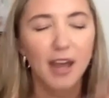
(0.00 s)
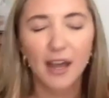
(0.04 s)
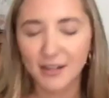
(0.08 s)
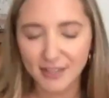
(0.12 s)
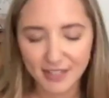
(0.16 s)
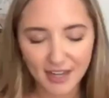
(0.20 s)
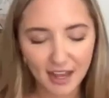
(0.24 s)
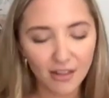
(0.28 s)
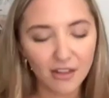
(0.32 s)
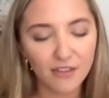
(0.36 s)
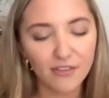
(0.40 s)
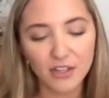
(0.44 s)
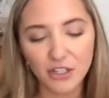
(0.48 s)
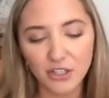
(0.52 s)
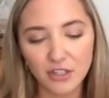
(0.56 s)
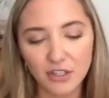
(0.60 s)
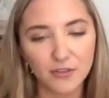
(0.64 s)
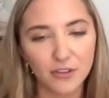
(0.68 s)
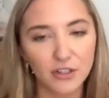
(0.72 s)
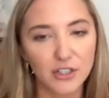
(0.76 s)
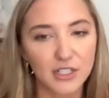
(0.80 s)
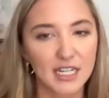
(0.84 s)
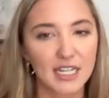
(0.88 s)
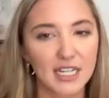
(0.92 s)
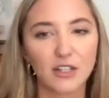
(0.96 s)
television
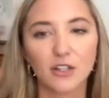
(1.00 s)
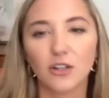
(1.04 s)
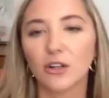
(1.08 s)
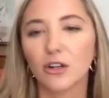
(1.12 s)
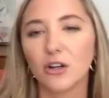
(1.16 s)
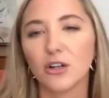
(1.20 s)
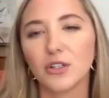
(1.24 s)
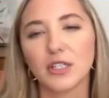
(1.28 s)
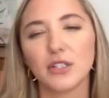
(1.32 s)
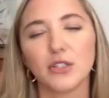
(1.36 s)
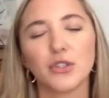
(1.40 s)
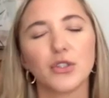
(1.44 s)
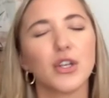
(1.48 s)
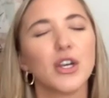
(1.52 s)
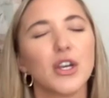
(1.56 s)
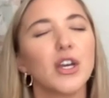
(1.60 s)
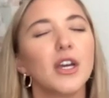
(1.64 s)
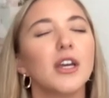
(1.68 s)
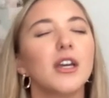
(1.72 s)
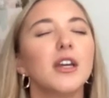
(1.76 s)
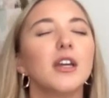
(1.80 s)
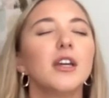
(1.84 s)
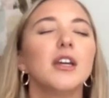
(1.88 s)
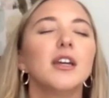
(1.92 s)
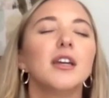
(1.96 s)
for teen girls is
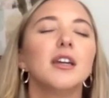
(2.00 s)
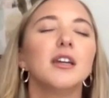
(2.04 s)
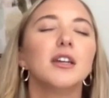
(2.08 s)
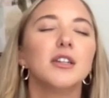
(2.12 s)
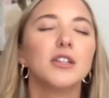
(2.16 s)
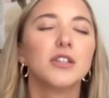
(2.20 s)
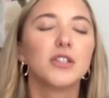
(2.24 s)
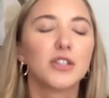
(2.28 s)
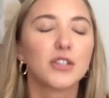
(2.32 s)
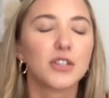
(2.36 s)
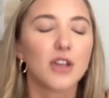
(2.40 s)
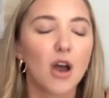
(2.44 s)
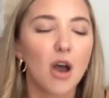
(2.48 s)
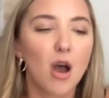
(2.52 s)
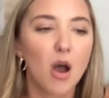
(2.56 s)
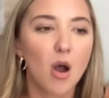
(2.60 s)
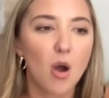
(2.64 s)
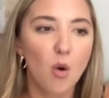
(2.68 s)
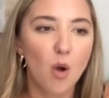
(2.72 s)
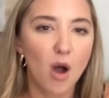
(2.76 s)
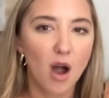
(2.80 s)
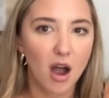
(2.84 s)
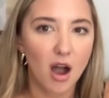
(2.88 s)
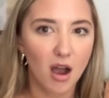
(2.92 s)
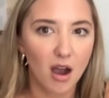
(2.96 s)

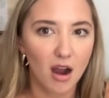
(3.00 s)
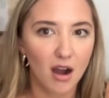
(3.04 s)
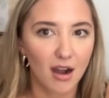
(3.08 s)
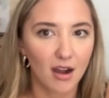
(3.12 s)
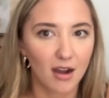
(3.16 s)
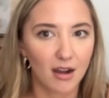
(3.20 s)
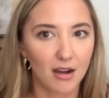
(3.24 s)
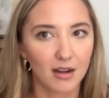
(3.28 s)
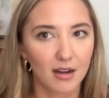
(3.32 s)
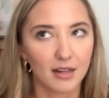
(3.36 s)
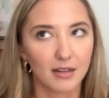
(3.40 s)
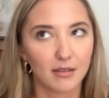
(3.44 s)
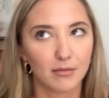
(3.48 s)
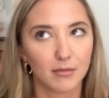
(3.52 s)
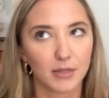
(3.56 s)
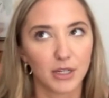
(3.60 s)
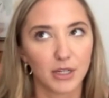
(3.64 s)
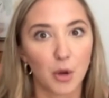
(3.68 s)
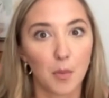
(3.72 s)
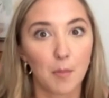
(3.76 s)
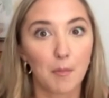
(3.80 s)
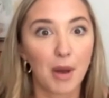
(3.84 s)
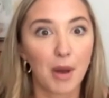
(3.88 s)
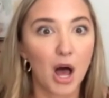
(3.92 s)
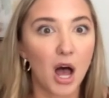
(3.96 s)
so hard and, you
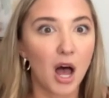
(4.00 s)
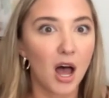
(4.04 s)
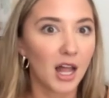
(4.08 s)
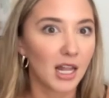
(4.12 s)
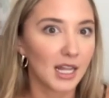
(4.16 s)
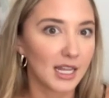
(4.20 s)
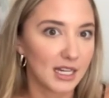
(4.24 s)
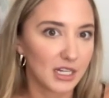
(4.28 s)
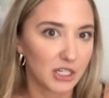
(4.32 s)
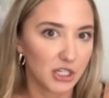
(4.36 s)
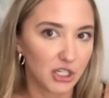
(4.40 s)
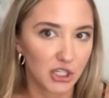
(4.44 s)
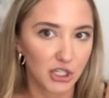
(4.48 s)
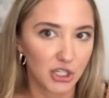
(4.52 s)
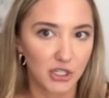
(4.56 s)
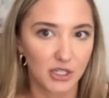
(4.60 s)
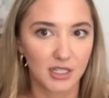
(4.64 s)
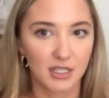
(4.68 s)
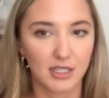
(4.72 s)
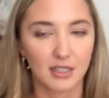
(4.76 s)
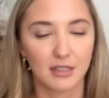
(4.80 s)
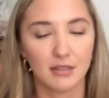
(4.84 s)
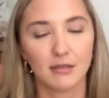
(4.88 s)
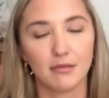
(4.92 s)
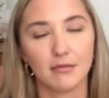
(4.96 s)
know, polished
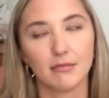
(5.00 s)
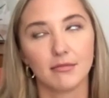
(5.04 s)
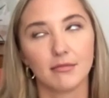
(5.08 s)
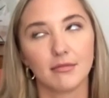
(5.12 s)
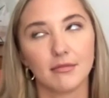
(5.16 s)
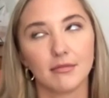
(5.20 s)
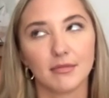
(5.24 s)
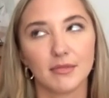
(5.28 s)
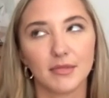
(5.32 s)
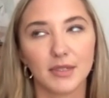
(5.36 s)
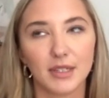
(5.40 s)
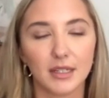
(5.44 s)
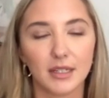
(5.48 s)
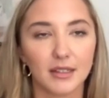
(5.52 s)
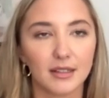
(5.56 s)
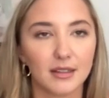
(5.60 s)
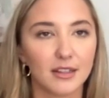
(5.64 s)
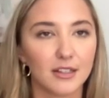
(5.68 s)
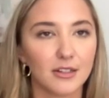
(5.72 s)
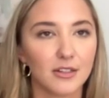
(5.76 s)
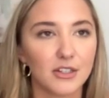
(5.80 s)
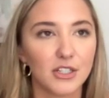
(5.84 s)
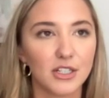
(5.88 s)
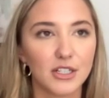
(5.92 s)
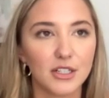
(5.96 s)
and
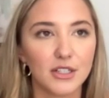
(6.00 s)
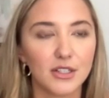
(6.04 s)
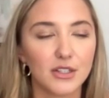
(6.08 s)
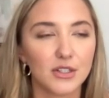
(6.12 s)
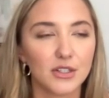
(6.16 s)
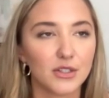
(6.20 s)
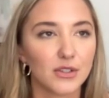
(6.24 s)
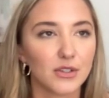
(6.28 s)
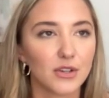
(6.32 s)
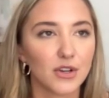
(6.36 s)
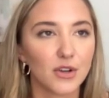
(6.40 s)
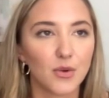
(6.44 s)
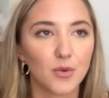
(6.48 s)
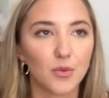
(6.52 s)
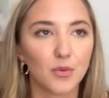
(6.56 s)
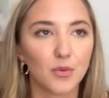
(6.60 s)
there's just no